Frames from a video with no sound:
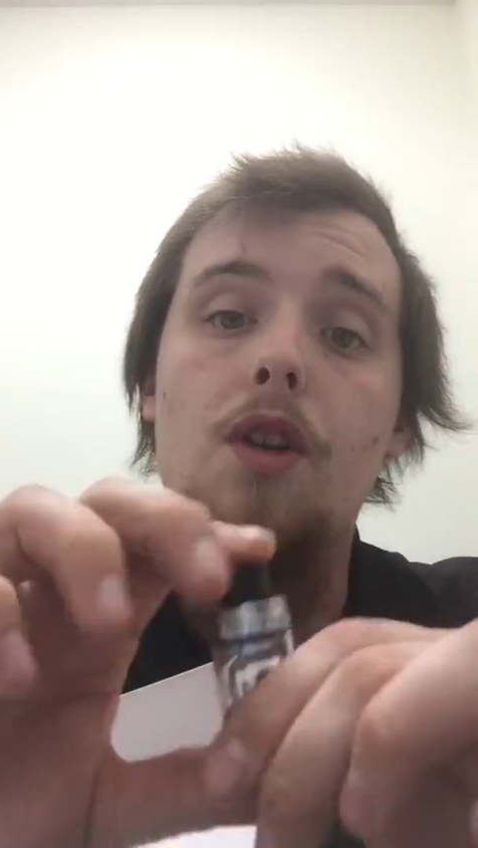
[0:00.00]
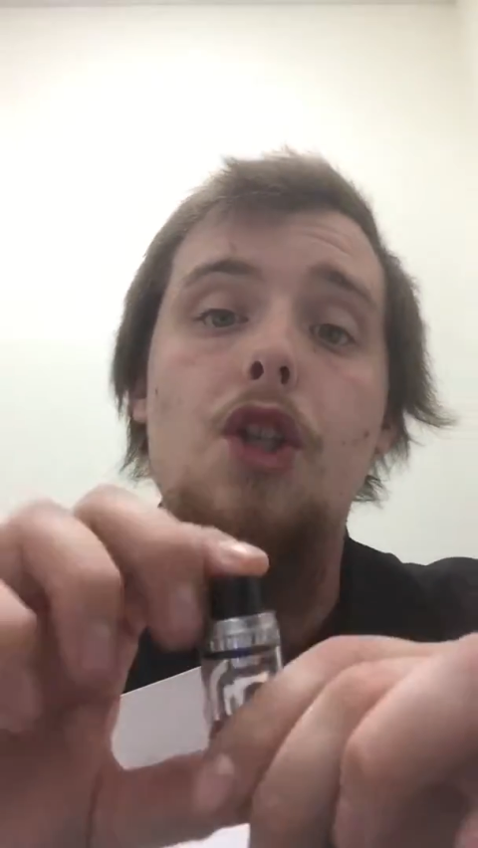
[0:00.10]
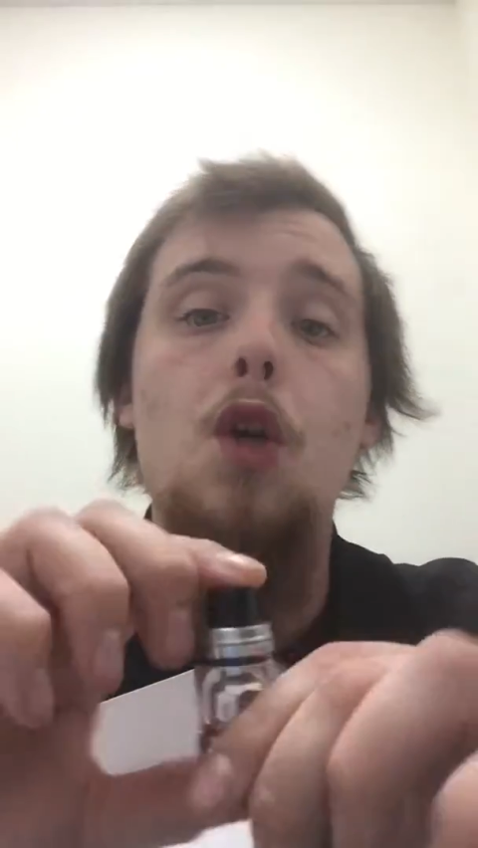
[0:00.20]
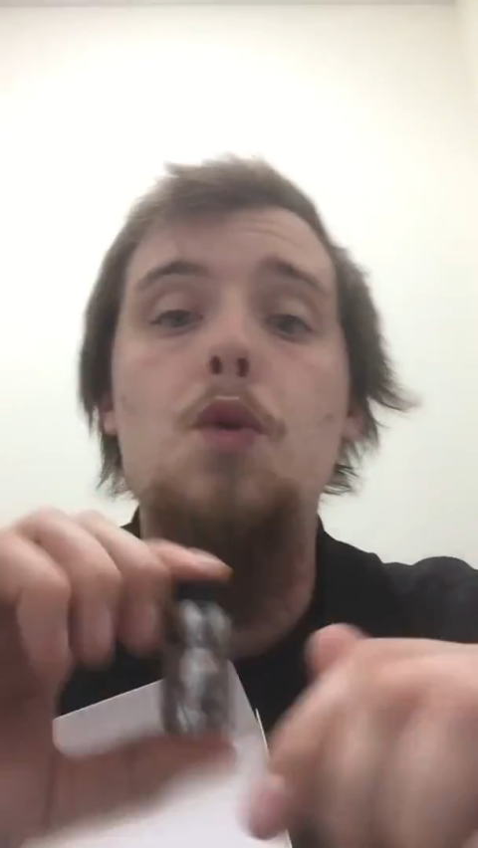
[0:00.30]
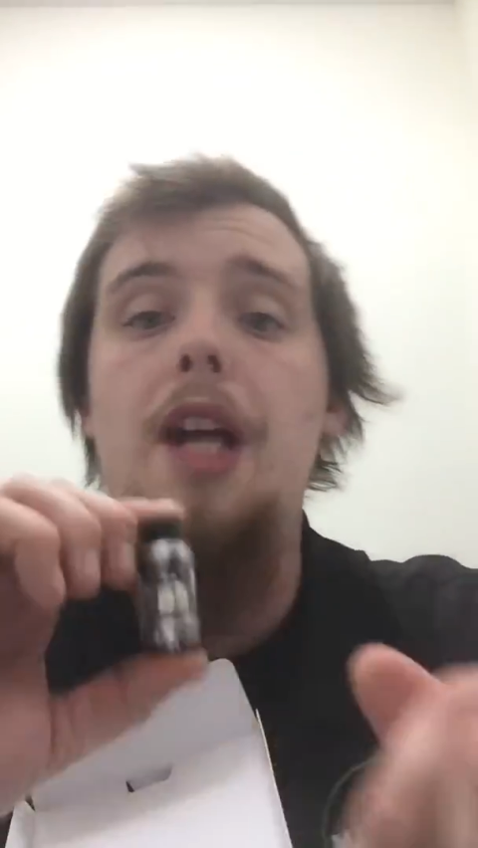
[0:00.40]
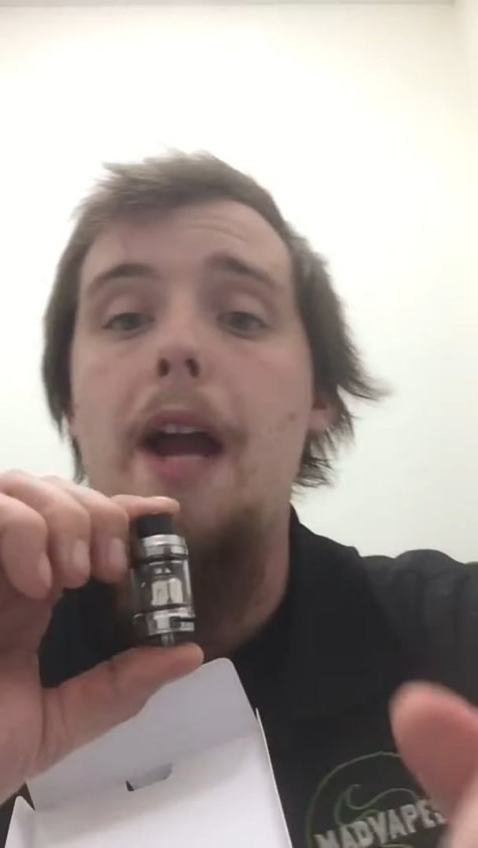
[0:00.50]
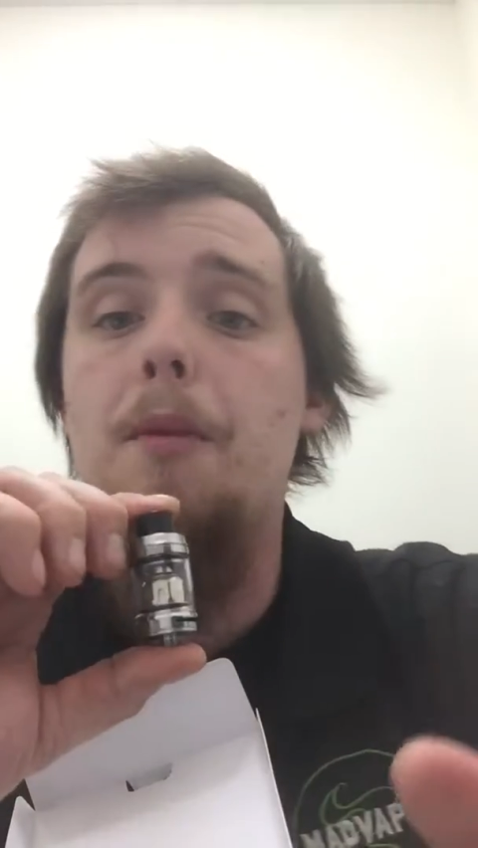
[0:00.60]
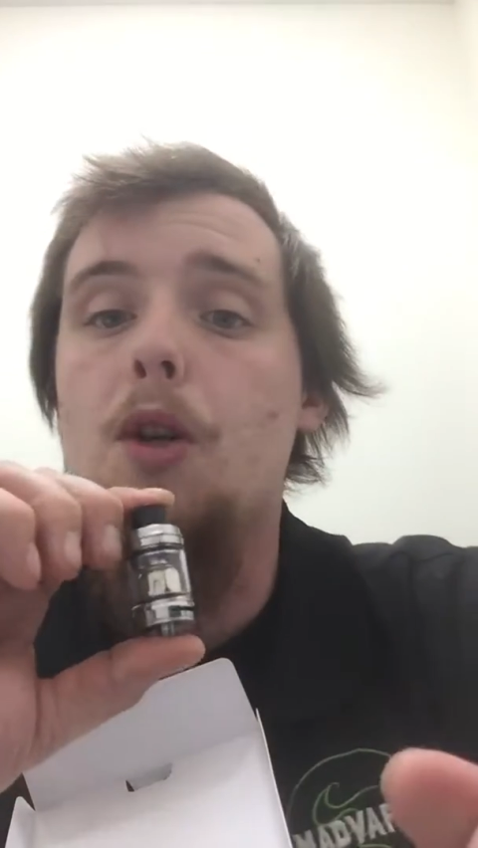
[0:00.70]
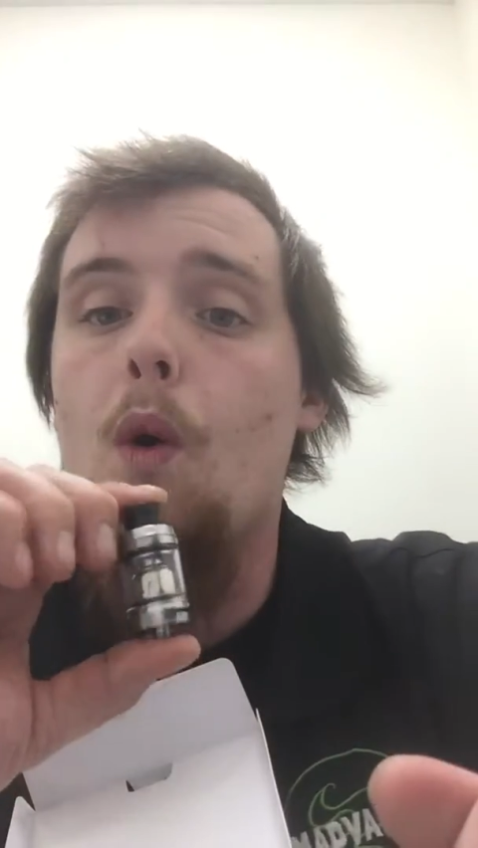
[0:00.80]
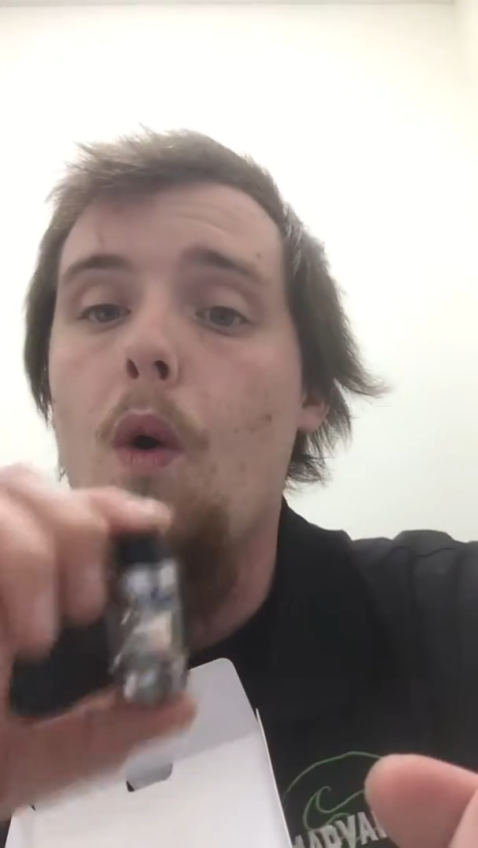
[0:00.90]

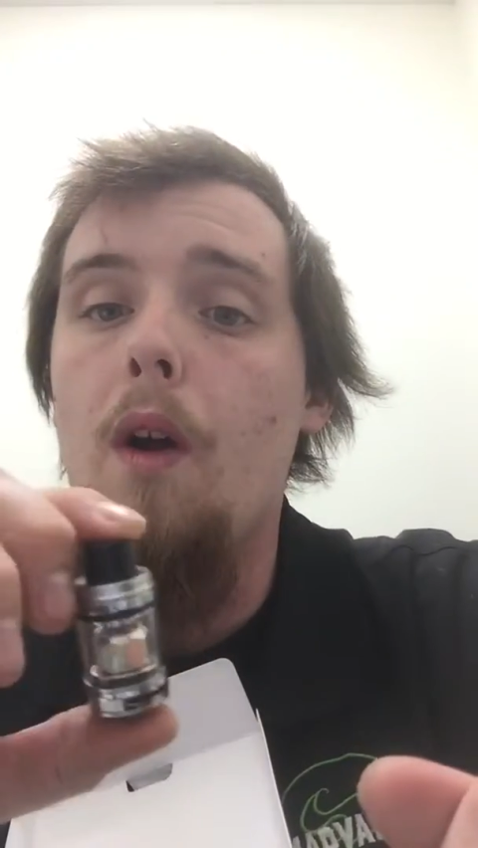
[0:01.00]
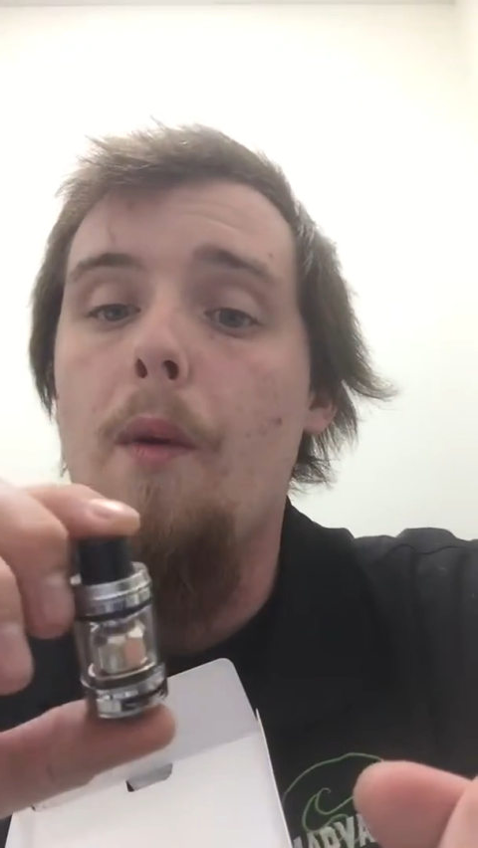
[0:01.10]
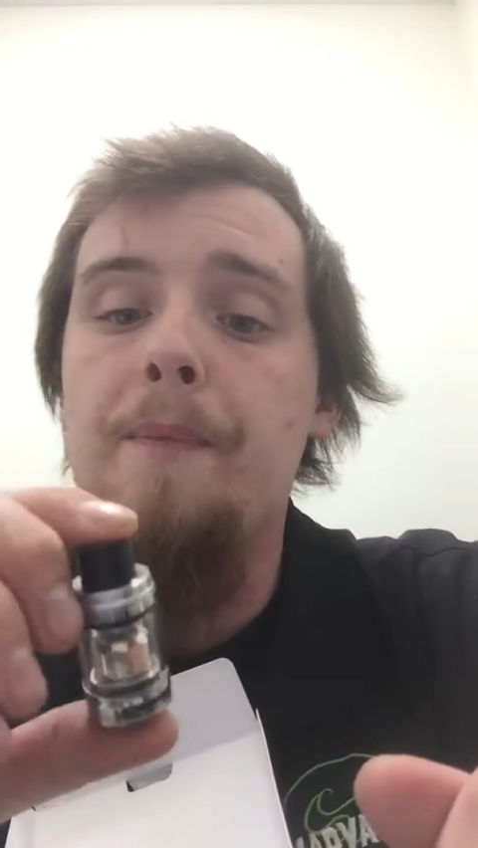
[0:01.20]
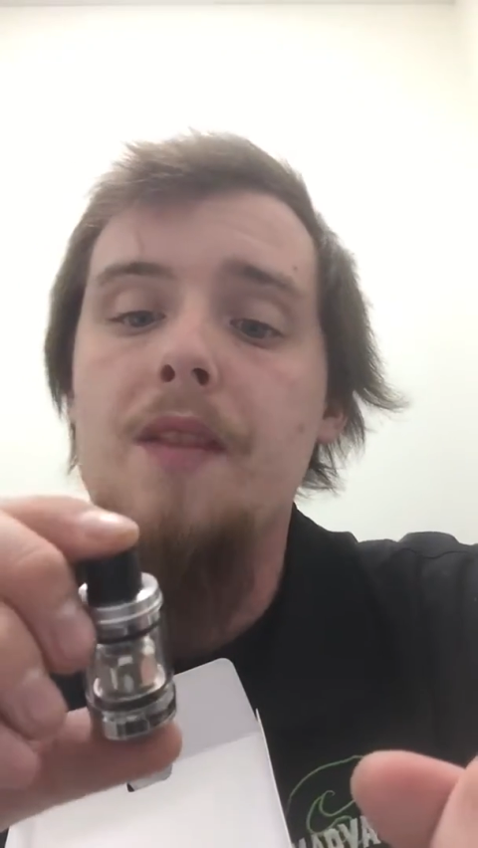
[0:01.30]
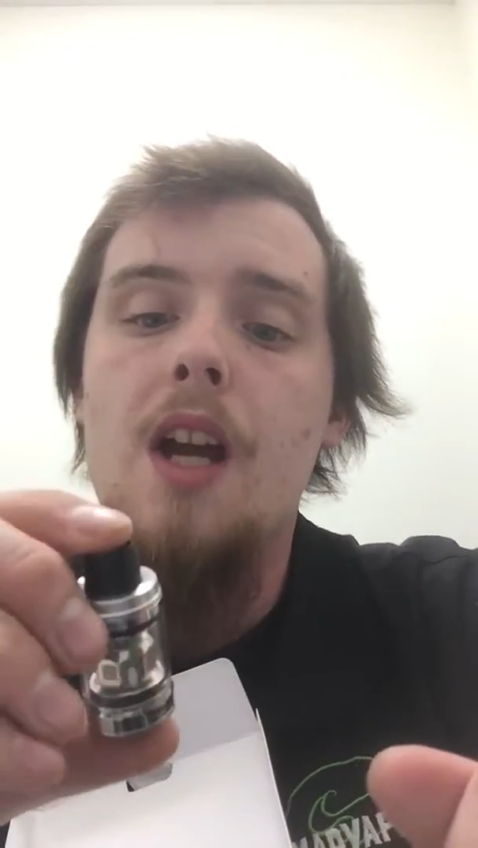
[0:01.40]
2-chambered coil